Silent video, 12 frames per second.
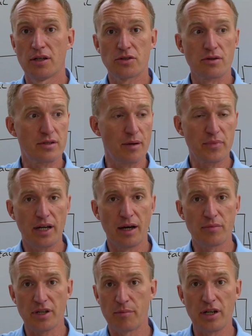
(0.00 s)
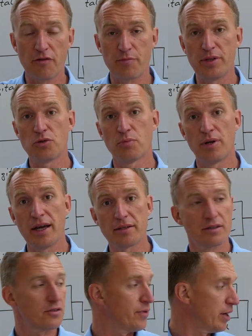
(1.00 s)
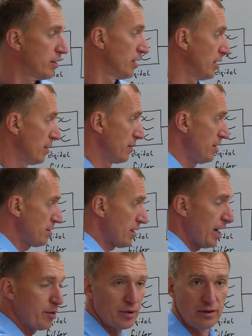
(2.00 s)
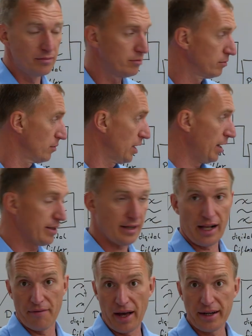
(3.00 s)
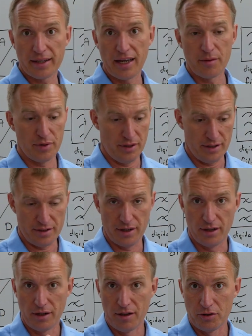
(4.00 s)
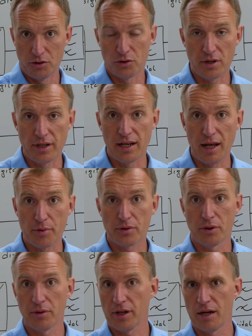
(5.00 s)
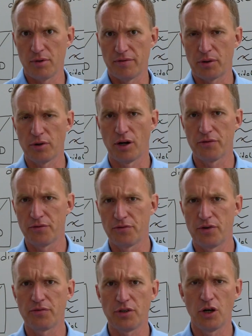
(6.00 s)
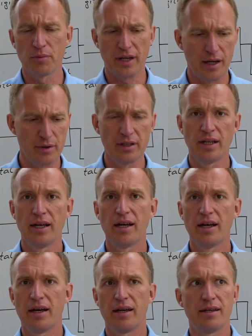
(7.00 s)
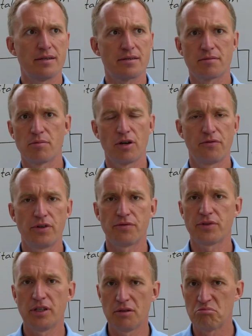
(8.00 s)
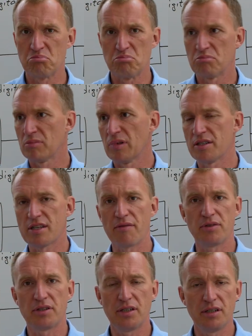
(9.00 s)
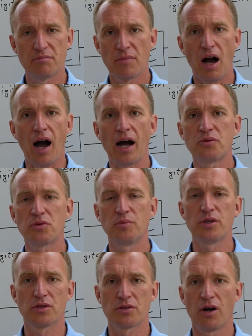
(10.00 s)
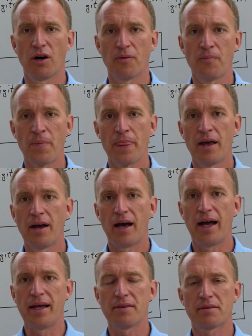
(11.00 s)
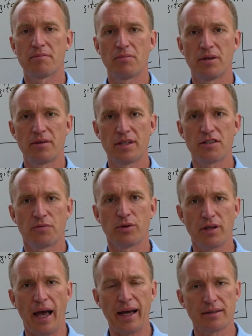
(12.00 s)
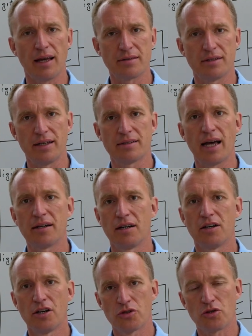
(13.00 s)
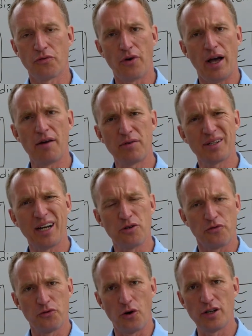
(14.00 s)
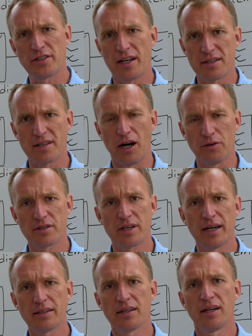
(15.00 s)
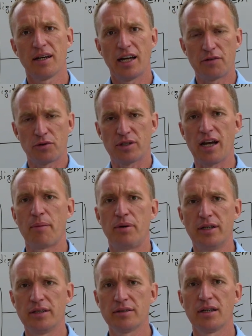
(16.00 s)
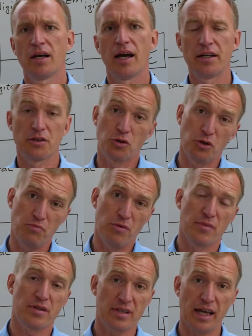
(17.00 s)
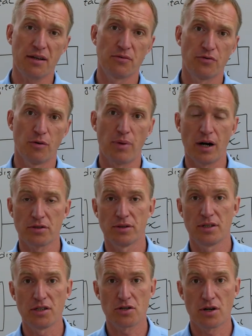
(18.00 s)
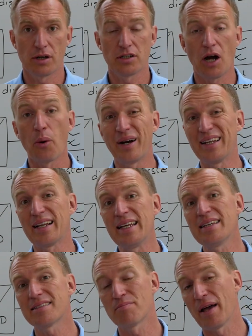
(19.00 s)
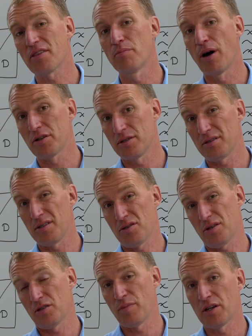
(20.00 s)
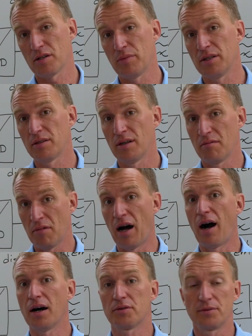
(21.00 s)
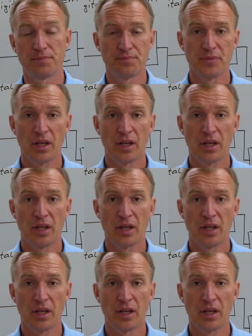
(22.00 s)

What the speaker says: So sometimes, I mean, I've been to places where this cable, it's a galvanic cable, it's a usually a laboratory cable, very often 50 ohm cable, is 50, 70, 100 meters long. And this would act as an antenna. So for every kind of noise that is outside, it would couple in and it could be mistaken for partial discharge, or at least make the partial discharge measurement harder.